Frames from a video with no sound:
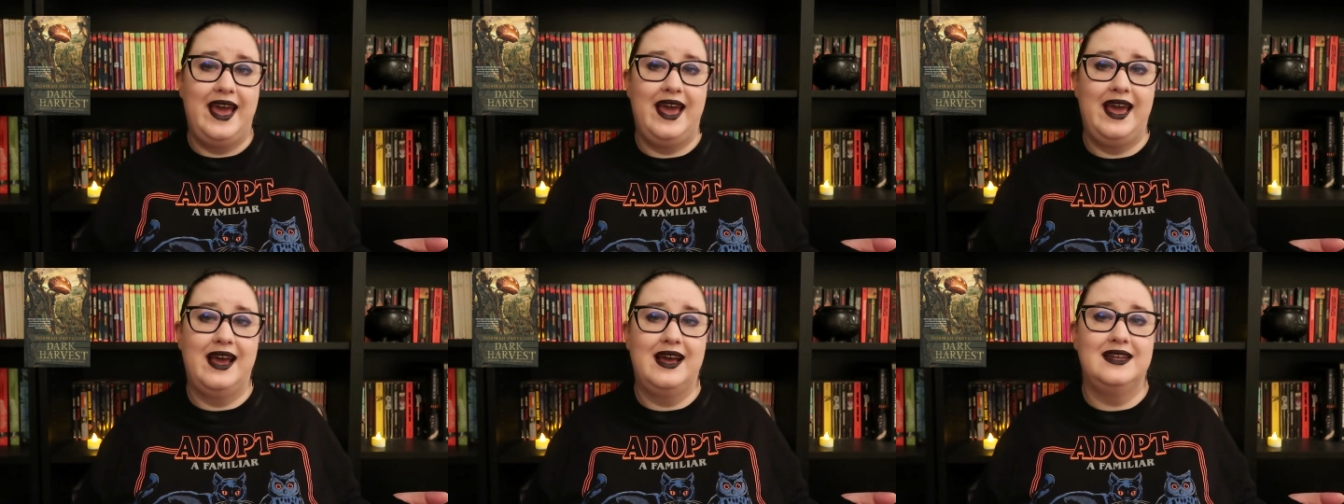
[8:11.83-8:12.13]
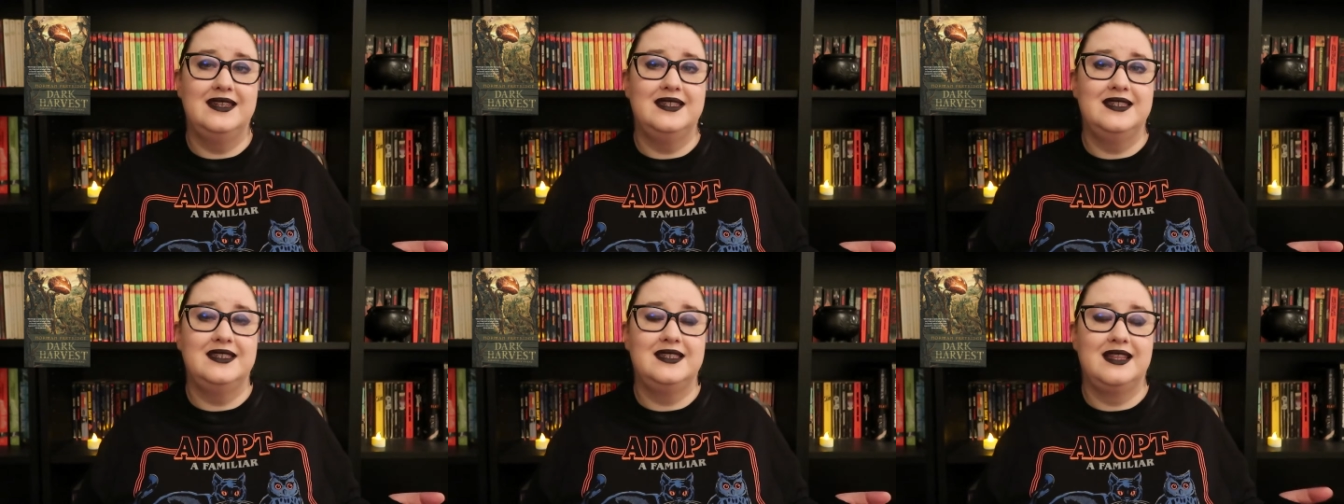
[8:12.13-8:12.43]

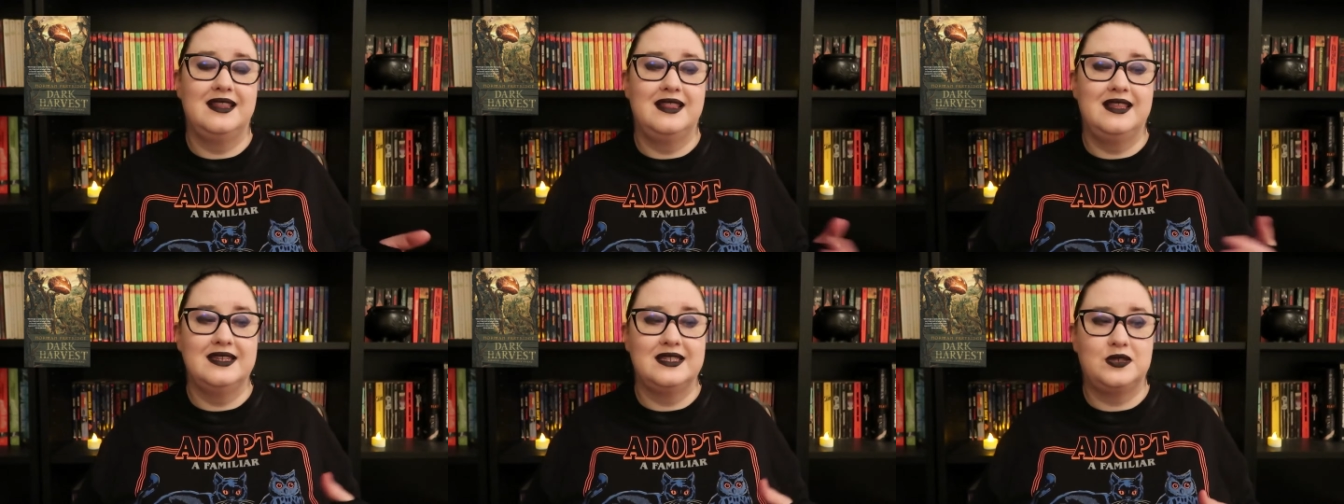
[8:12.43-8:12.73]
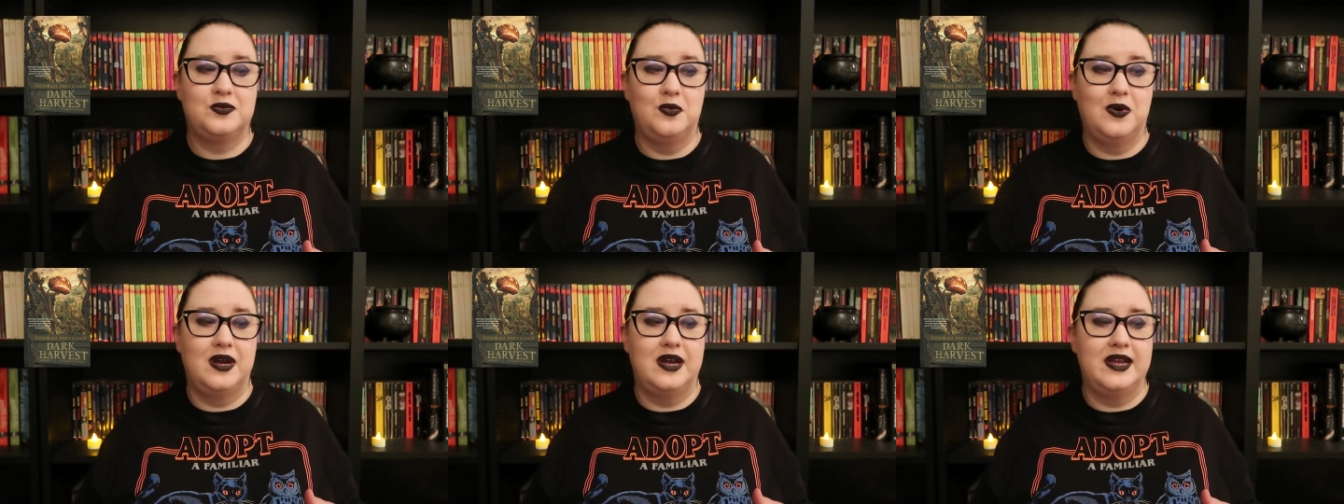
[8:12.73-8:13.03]
And
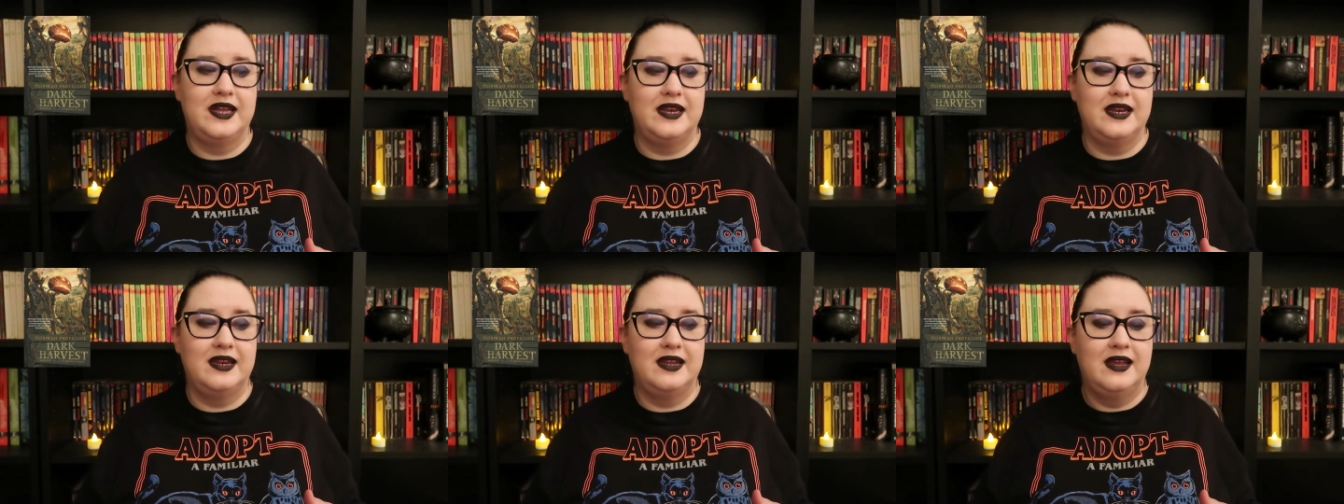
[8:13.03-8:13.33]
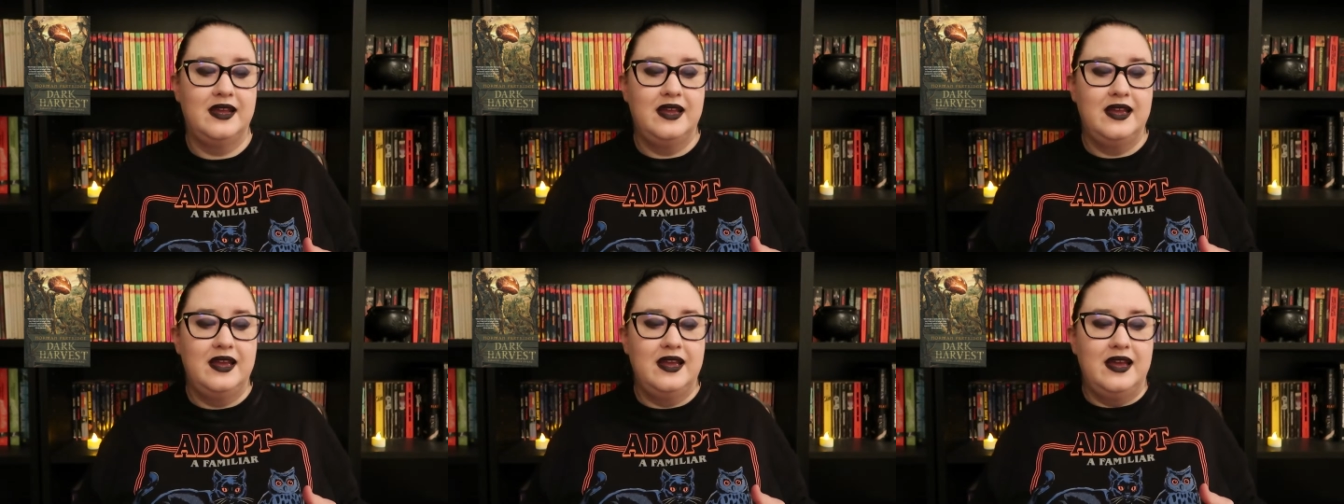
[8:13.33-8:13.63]
this
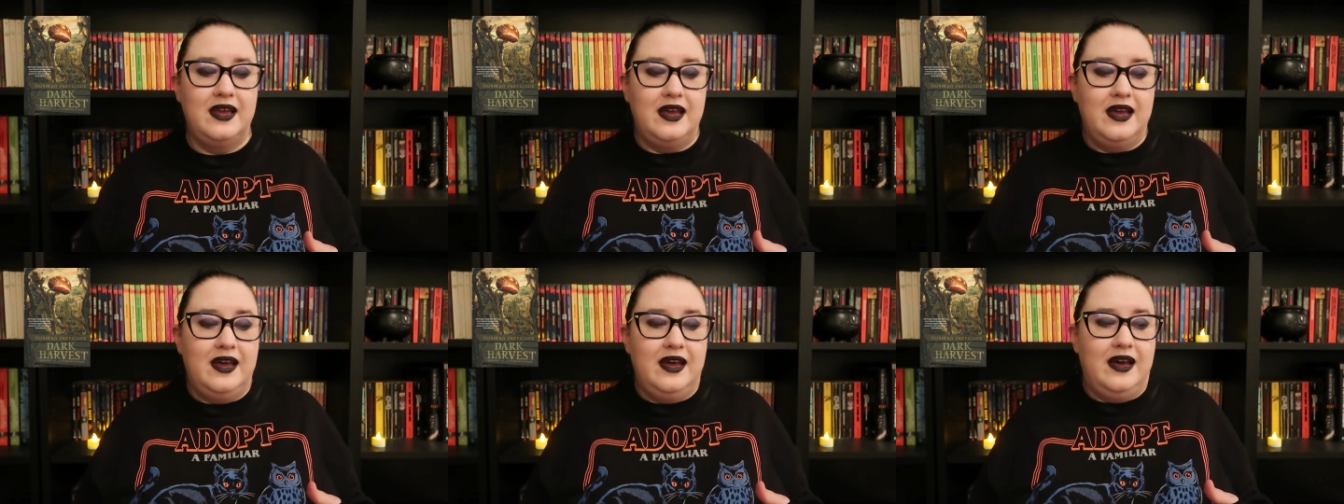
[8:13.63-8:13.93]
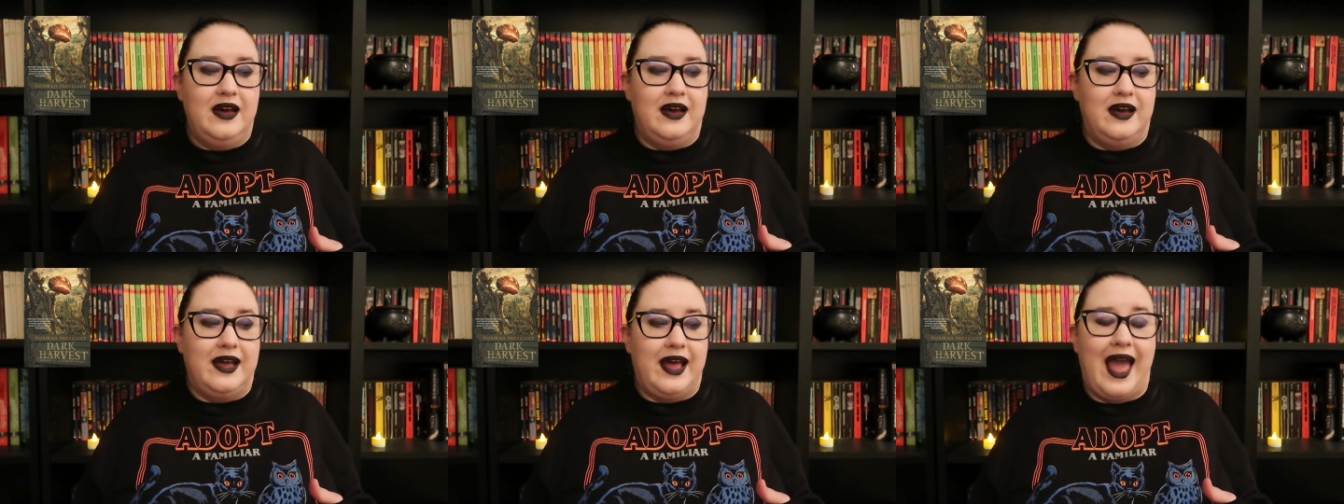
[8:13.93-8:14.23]
one,
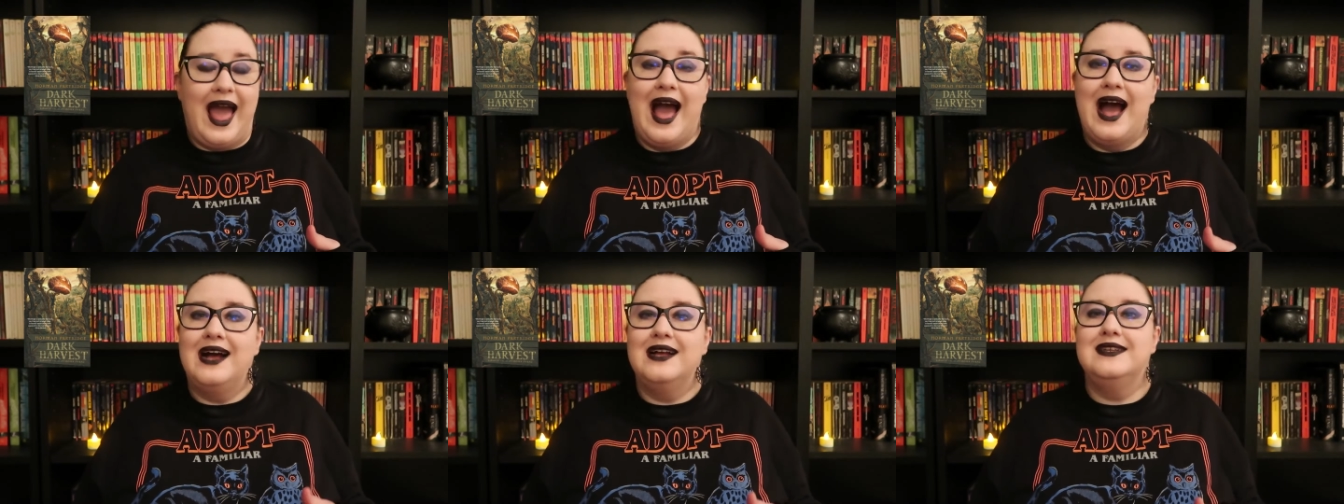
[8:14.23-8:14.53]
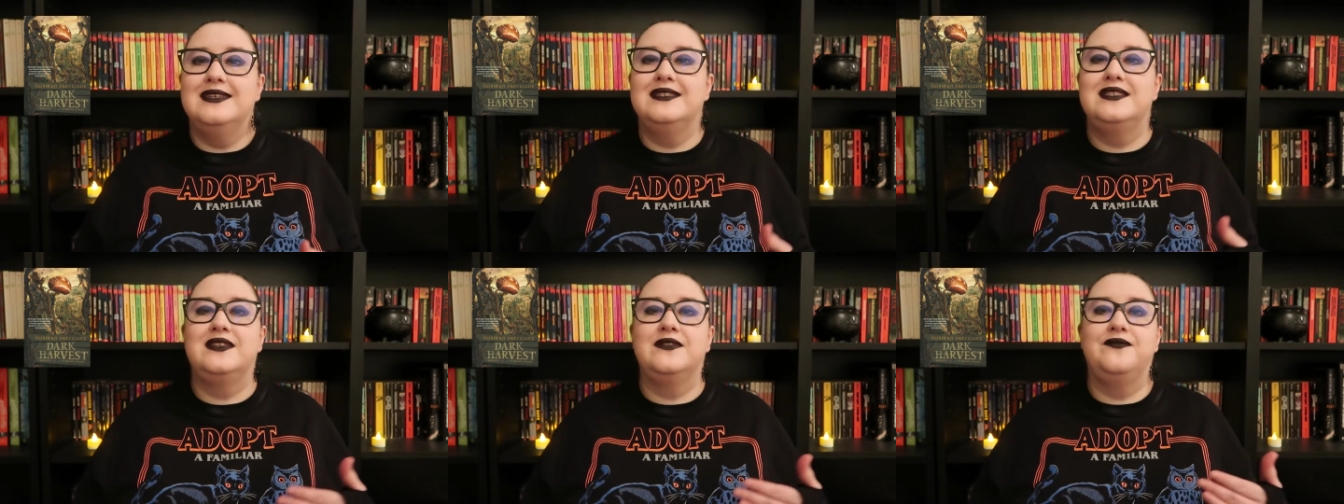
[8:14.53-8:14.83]

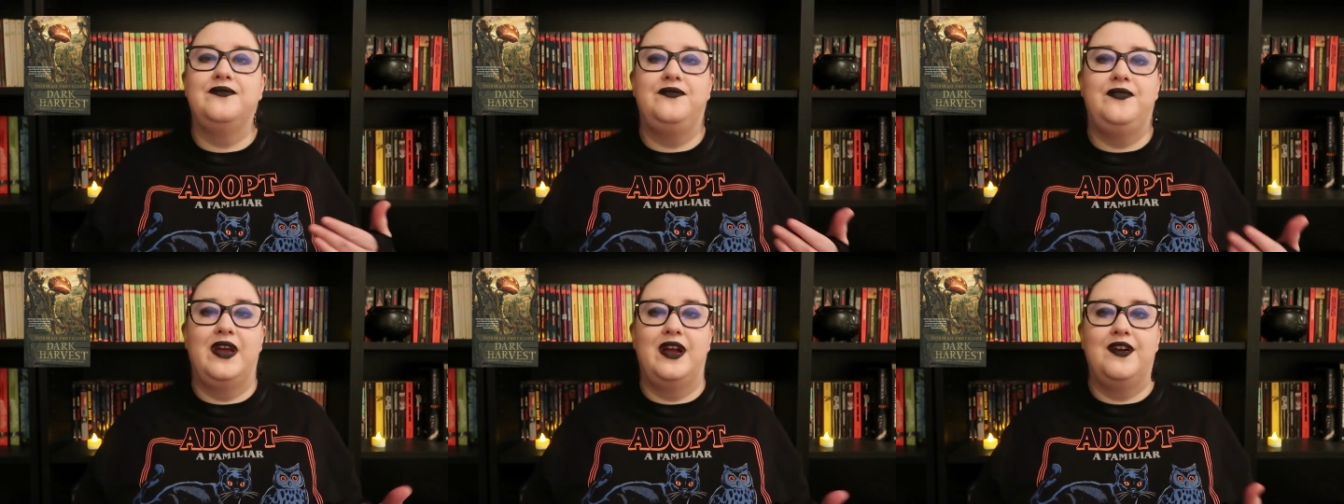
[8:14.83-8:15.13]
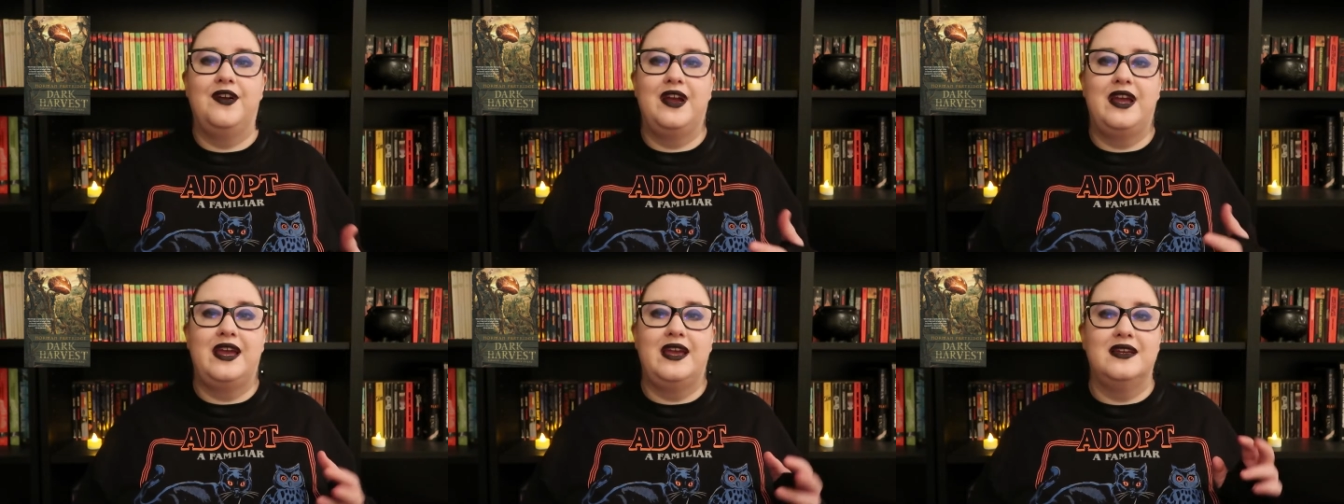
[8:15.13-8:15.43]
has
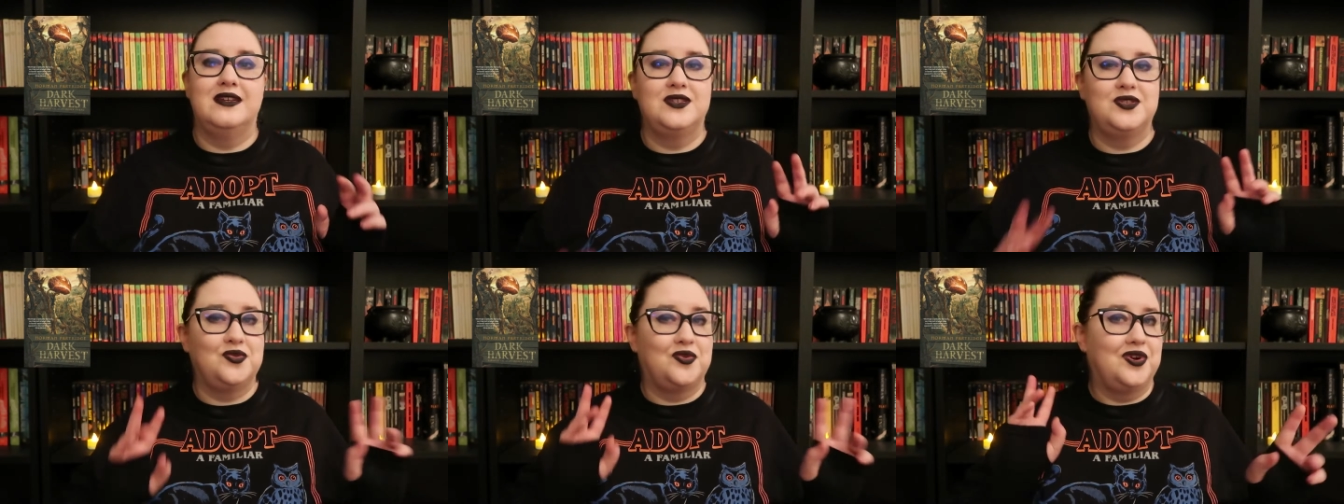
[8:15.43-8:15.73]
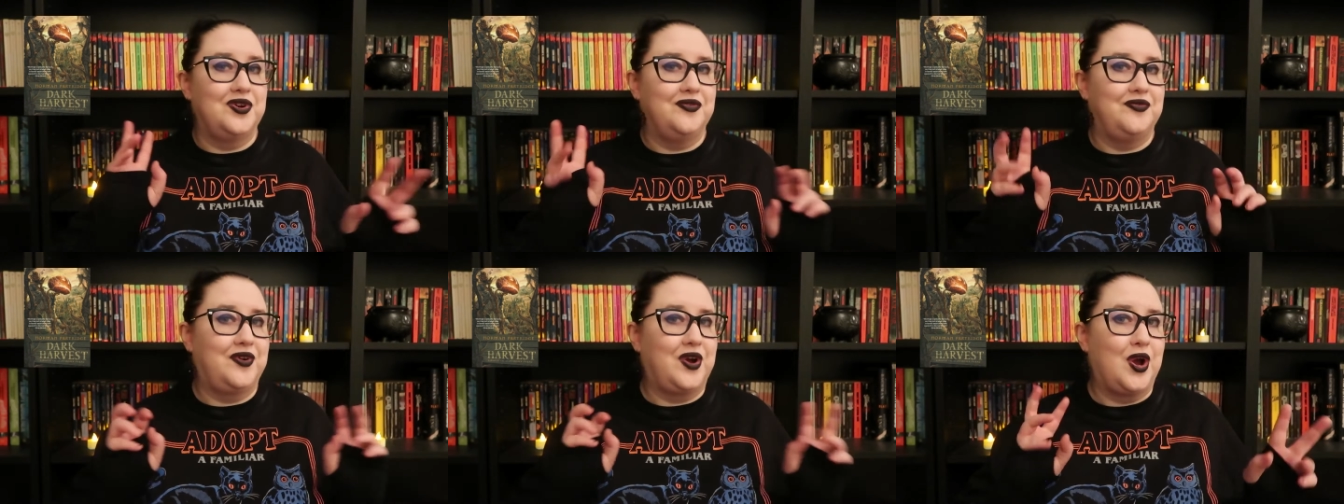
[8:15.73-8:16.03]
very
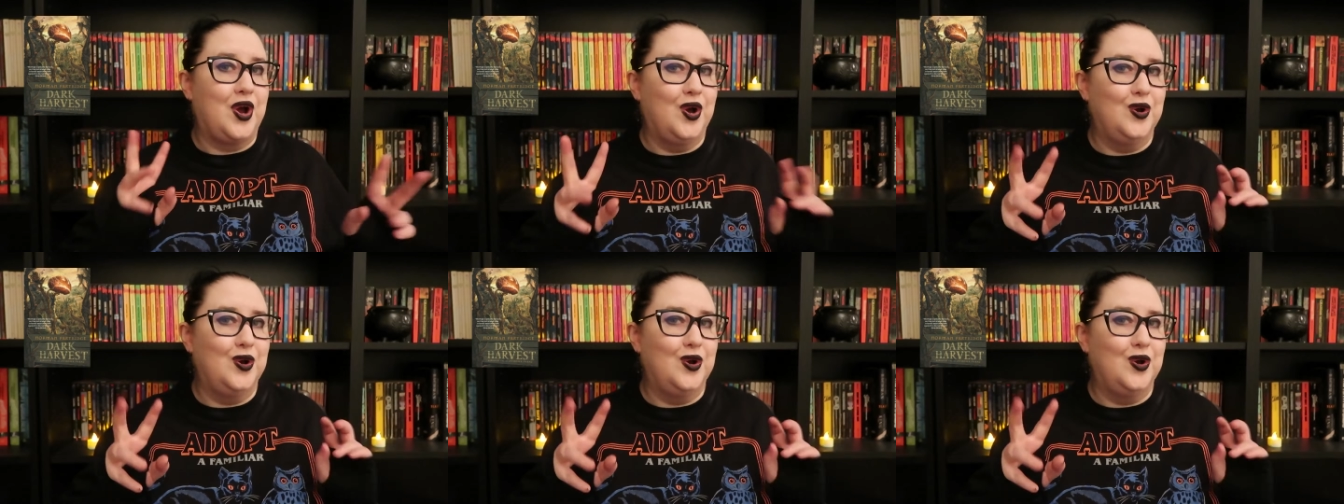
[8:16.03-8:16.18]
sort of